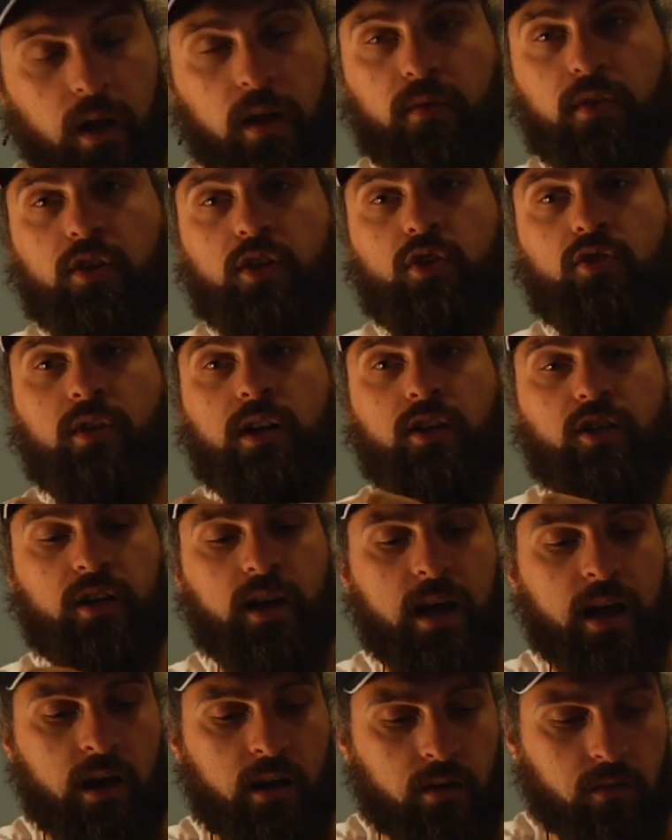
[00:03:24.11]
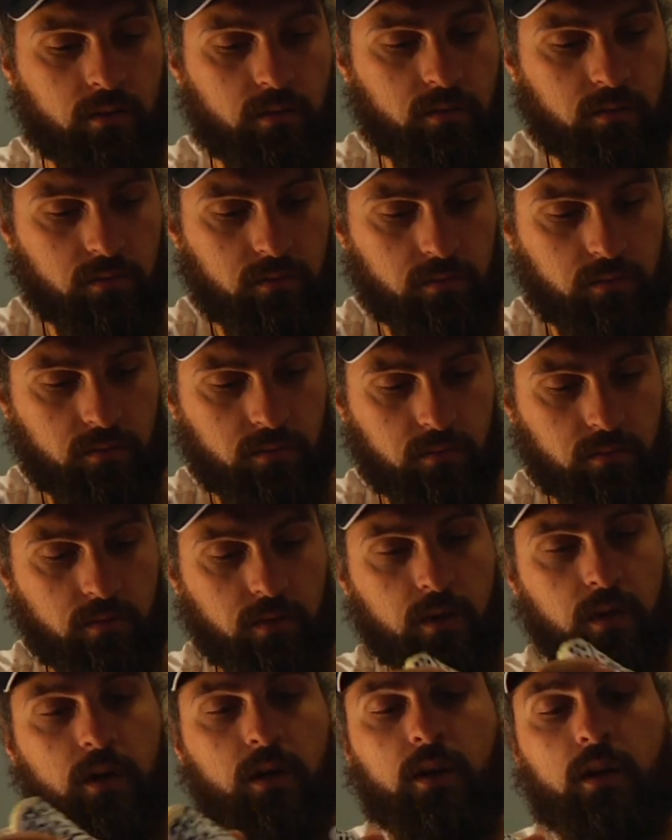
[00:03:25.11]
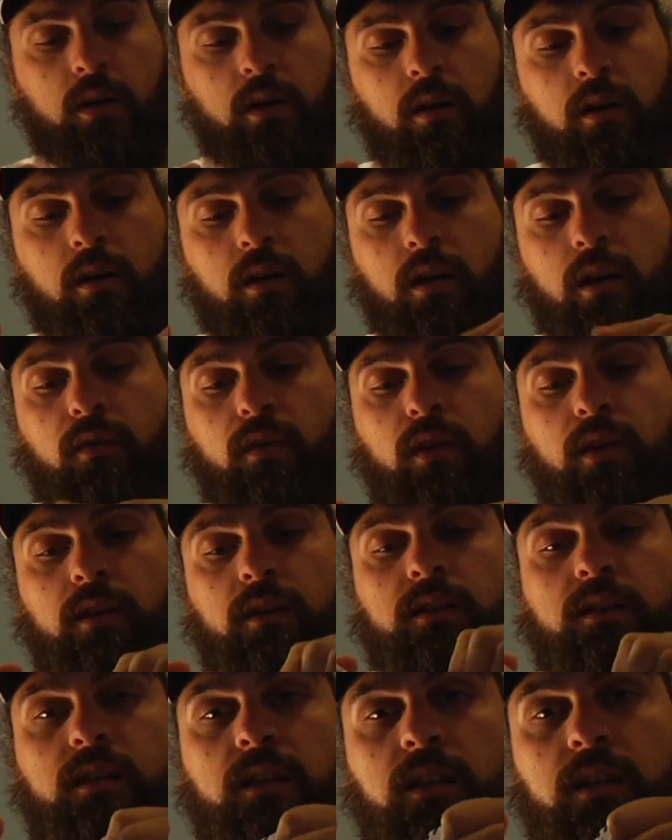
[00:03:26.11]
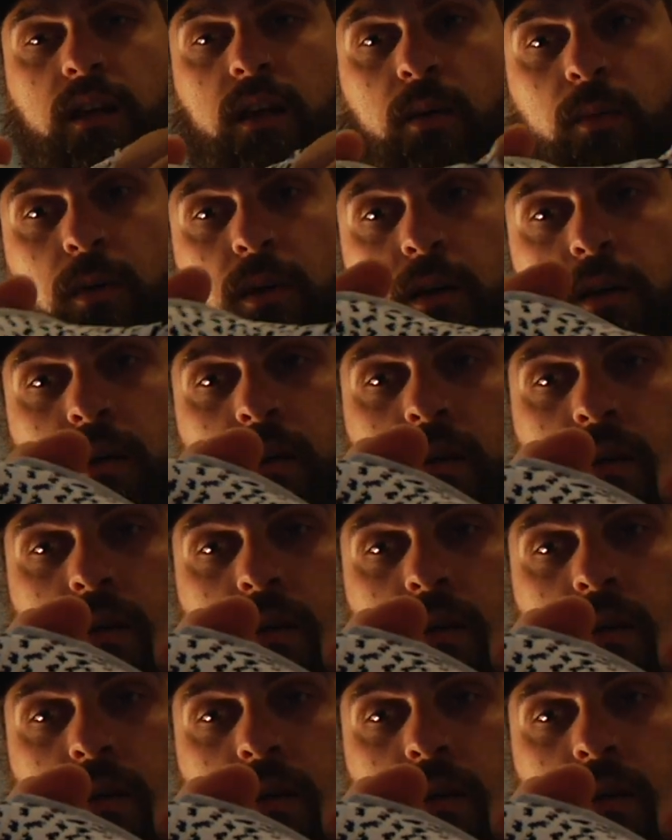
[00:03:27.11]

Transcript: If you stretch it out, I don't know if you can see there, but